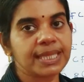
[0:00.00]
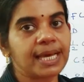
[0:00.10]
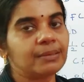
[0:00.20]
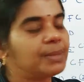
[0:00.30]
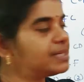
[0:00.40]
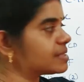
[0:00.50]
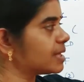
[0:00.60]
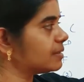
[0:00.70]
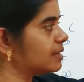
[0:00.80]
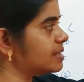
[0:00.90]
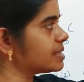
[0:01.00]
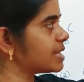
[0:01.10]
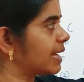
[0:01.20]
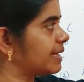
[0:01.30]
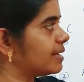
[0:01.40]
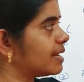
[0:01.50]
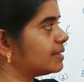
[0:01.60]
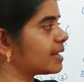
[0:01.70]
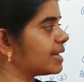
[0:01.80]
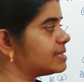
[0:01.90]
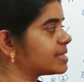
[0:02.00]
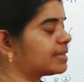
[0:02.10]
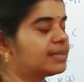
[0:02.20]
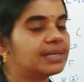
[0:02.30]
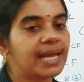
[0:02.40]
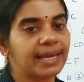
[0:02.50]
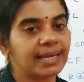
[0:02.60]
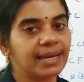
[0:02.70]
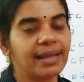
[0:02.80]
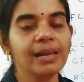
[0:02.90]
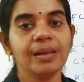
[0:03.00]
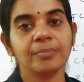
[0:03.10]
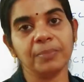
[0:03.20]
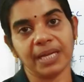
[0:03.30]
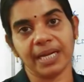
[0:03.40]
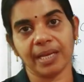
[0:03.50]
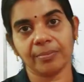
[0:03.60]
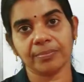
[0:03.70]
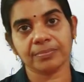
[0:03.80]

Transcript: That means this line trisect the diagonal BD.